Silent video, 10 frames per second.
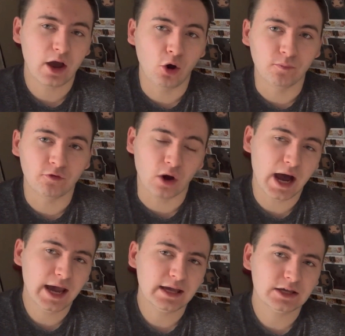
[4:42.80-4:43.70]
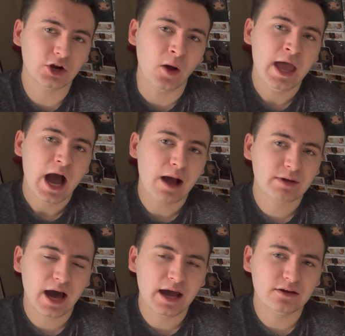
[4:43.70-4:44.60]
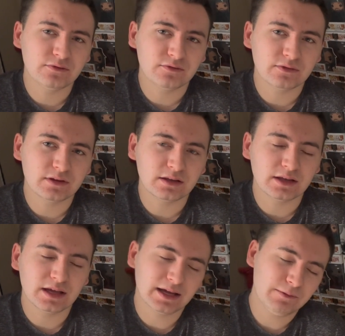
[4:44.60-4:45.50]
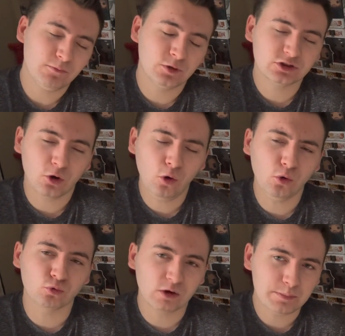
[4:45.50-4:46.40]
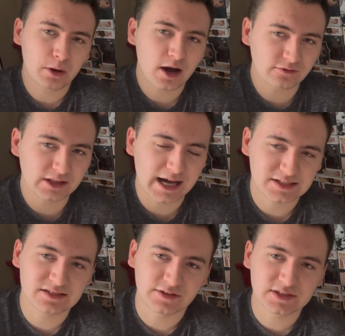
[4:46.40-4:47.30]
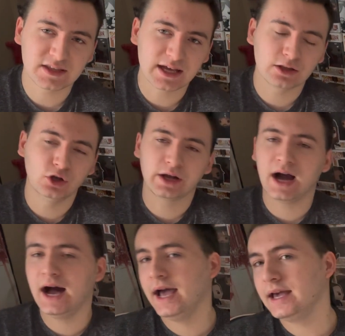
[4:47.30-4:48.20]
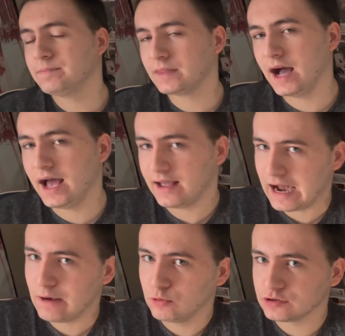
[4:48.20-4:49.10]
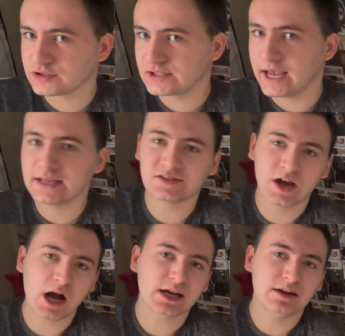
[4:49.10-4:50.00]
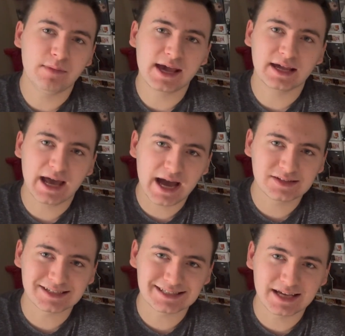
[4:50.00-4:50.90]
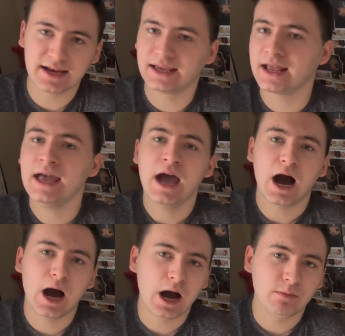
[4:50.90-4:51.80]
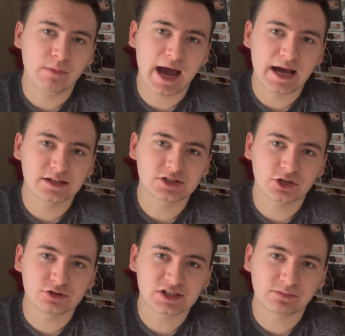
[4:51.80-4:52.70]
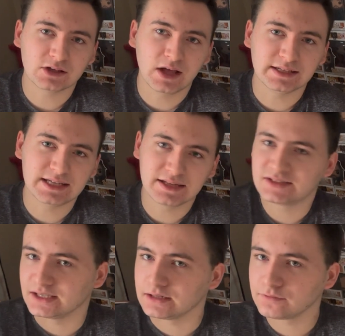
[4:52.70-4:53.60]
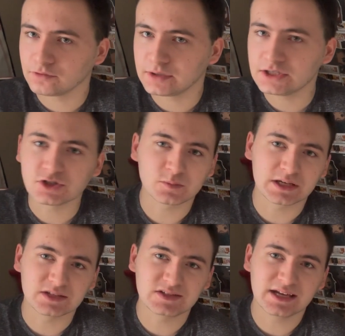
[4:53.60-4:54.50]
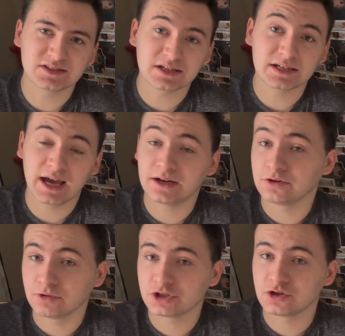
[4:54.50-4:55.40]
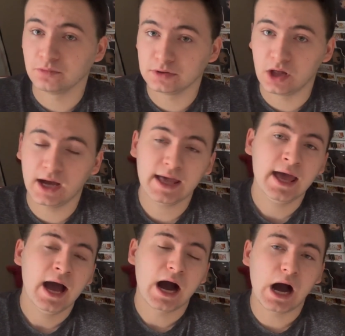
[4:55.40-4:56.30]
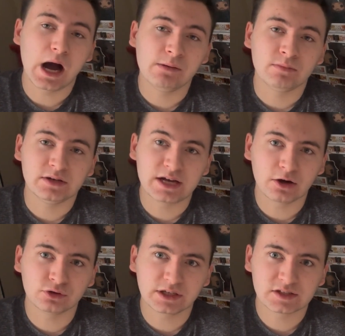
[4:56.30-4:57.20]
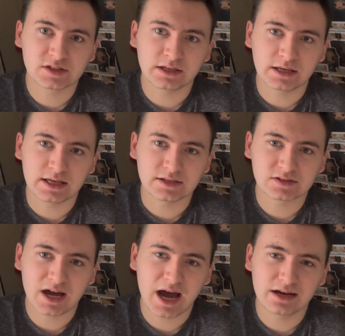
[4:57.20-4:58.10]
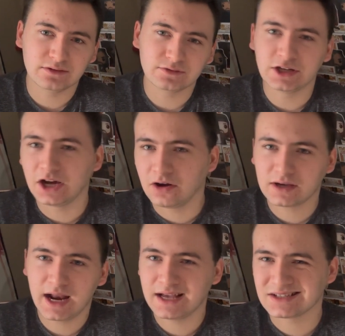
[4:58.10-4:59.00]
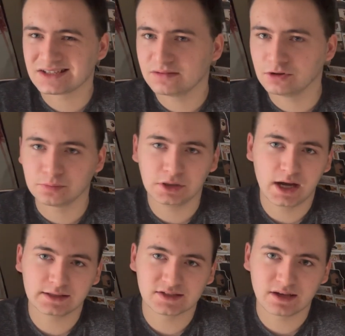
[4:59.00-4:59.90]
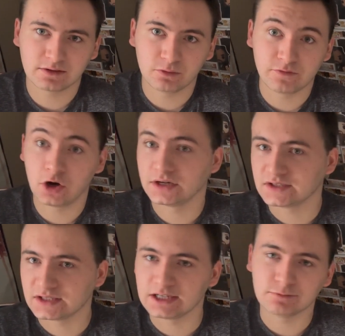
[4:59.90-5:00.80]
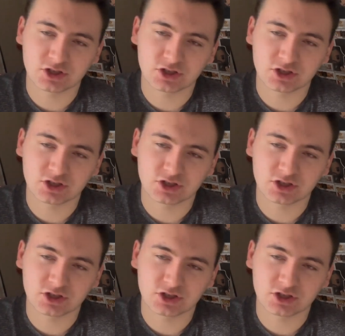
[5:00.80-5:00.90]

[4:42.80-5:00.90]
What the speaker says: I hope for. I'm kind of, with the whole rip-off Last of Us thing, look, I will say it's not going to make it as exciting As, you know, something like Dead City for me, just because Dead City had an original plot. Daryl Dixon is kind of, you know, kind of has a similar plot to something we've already seen,